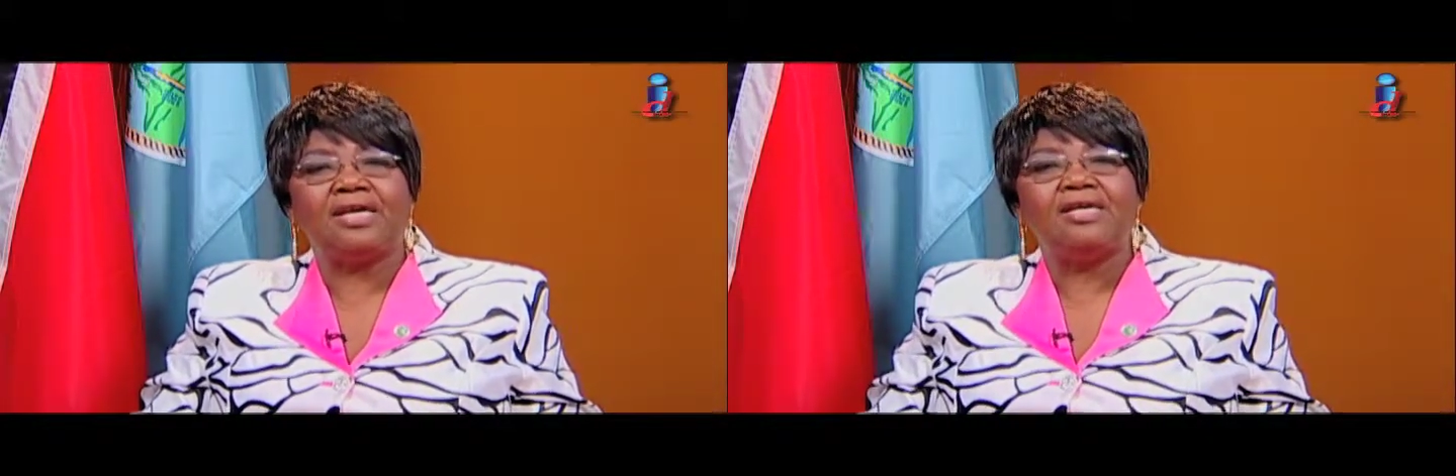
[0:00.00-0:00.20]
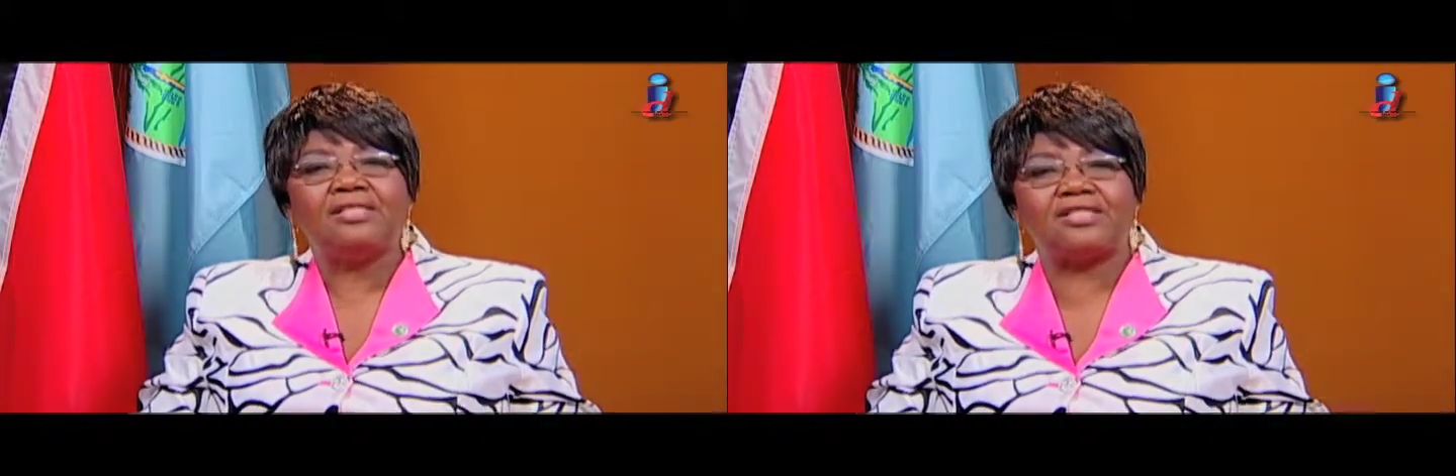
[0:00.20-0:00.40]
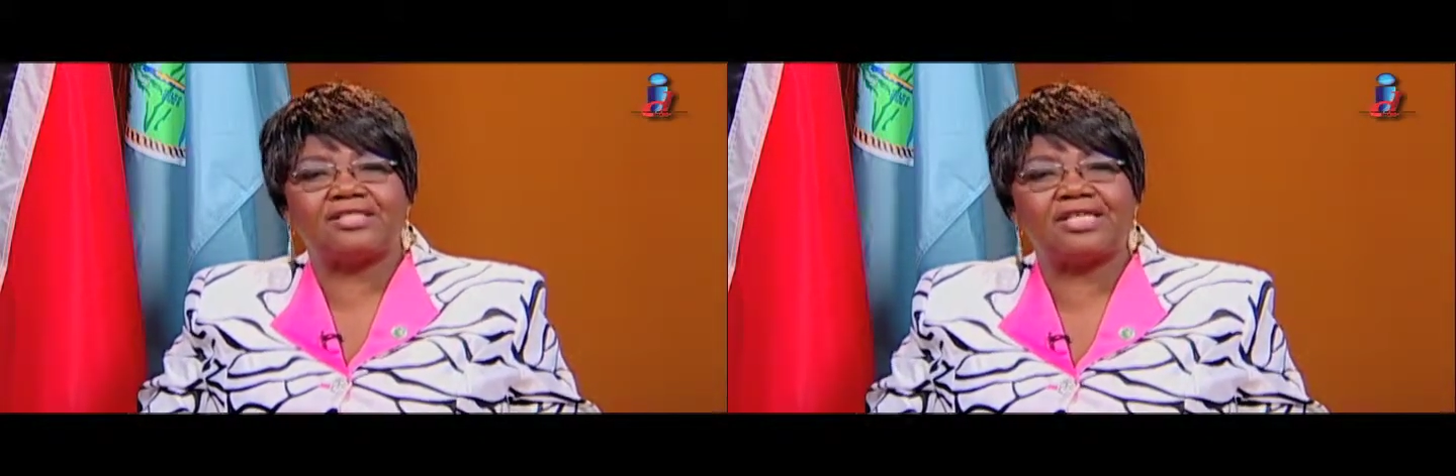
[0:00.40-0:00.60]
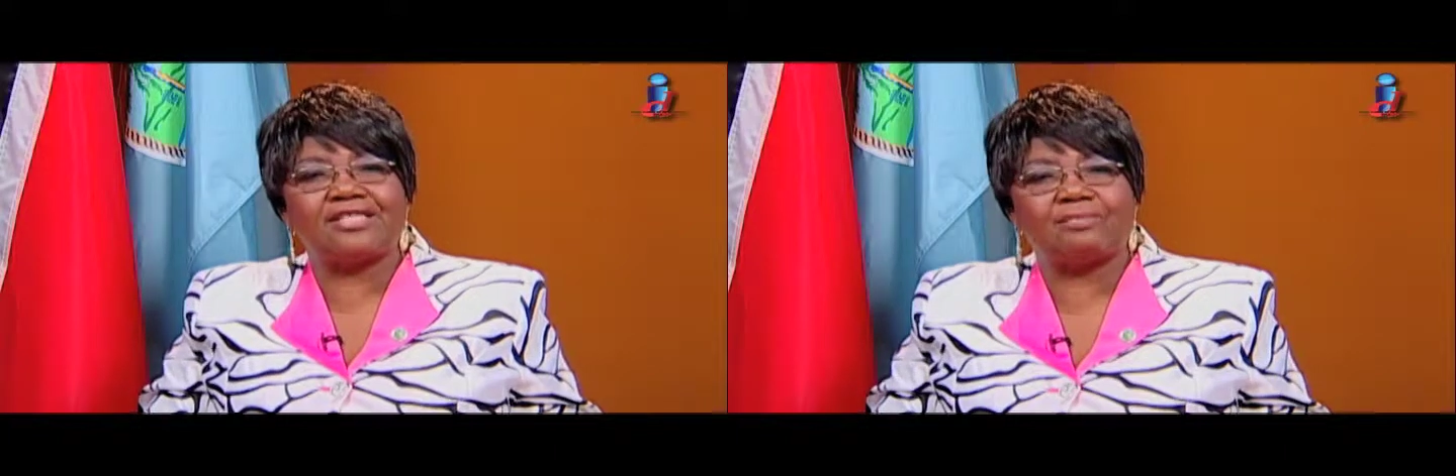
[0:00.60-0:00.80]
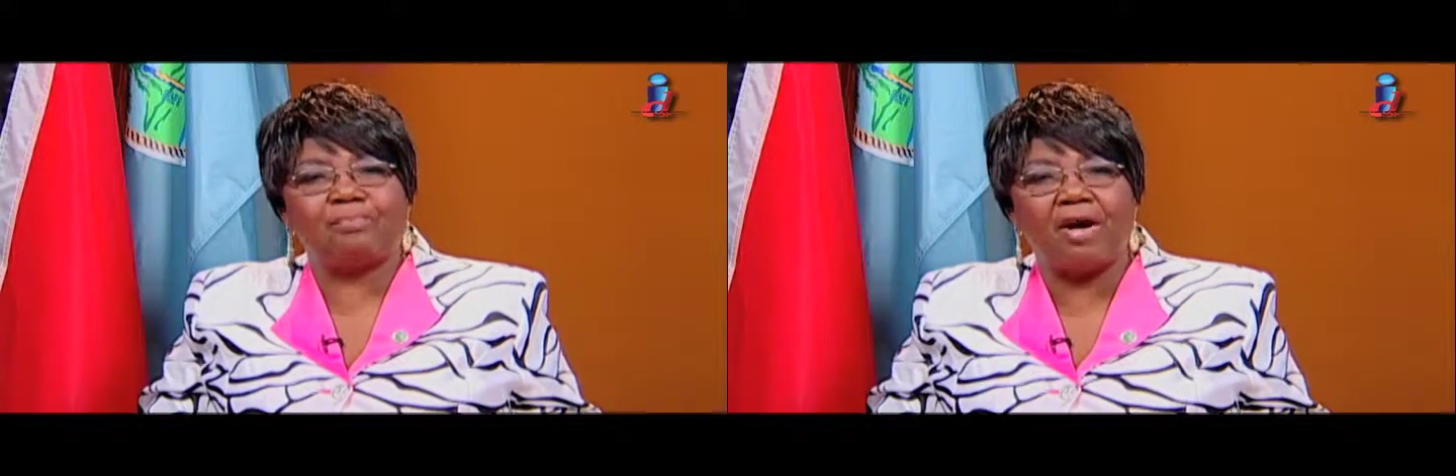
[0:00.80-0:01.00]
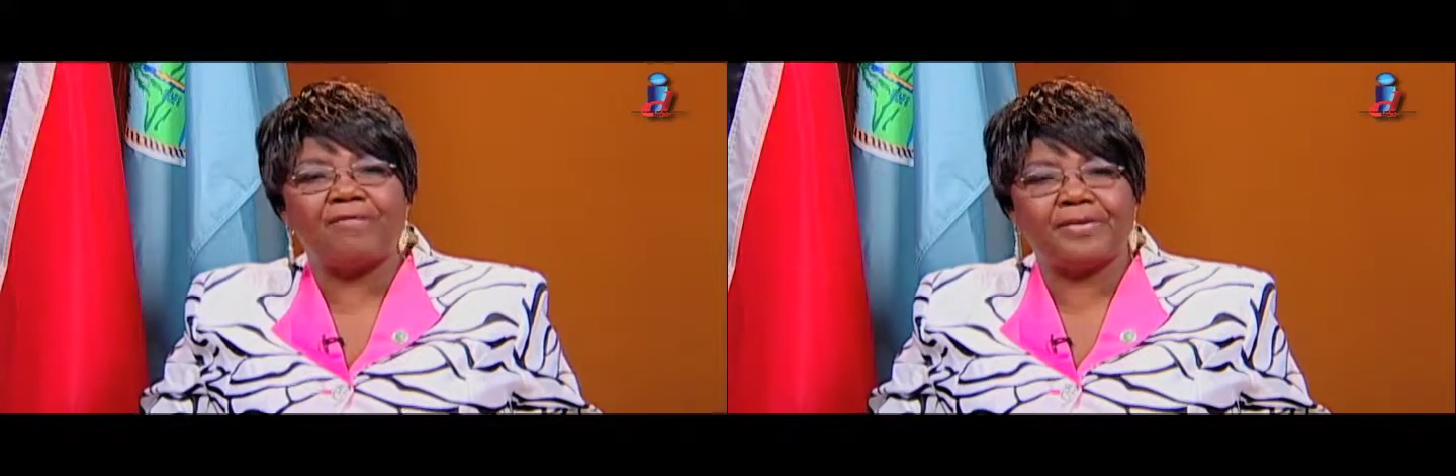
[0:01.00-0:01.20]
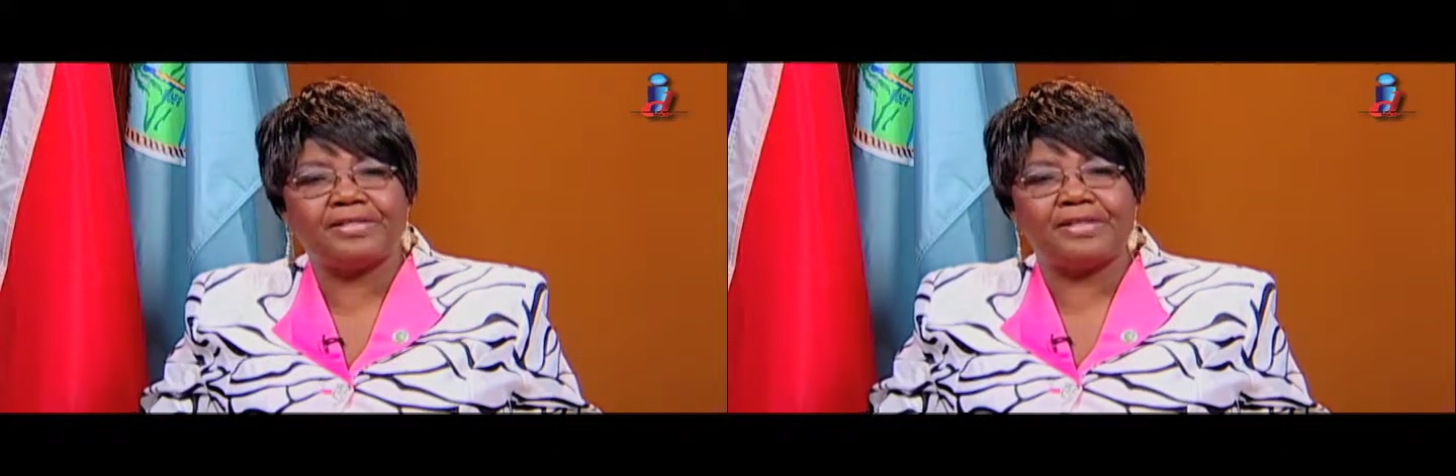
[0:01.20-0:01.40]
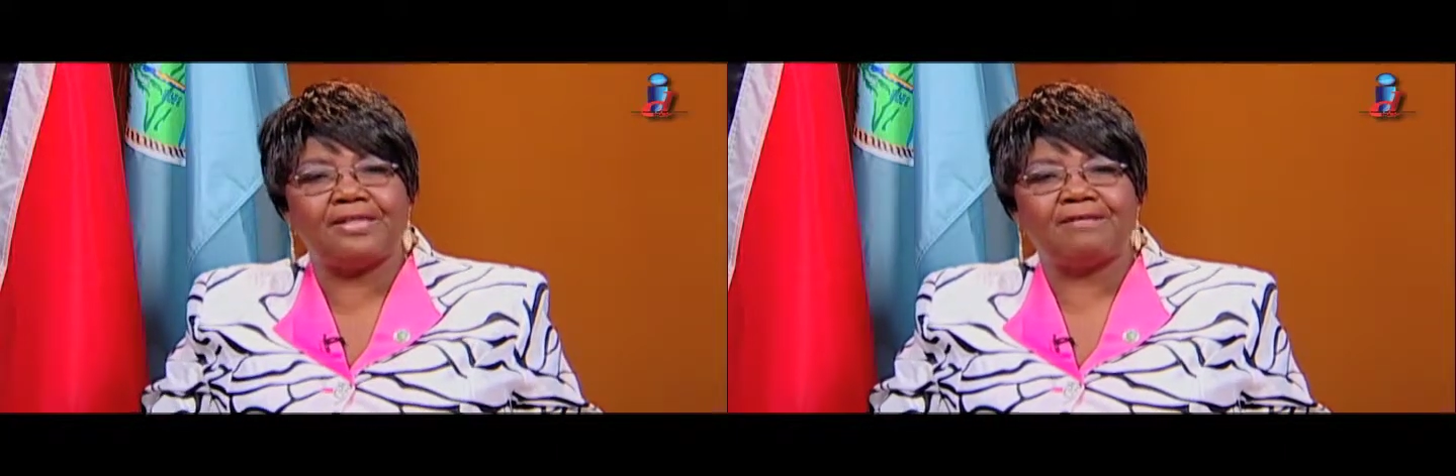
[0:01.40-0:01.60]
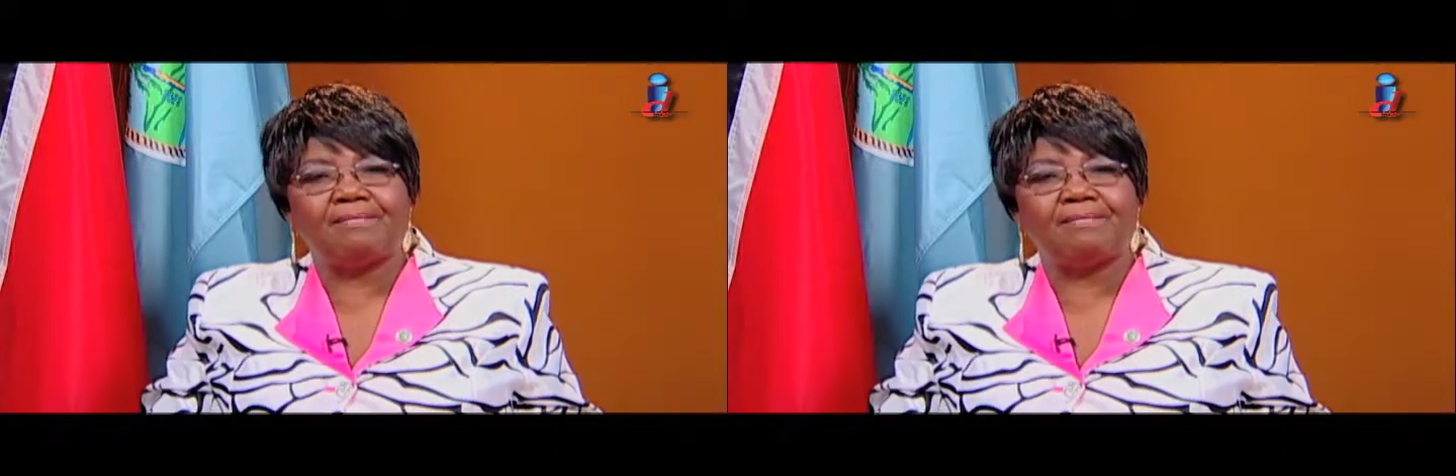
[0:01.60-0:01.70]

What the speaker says: such as poverty,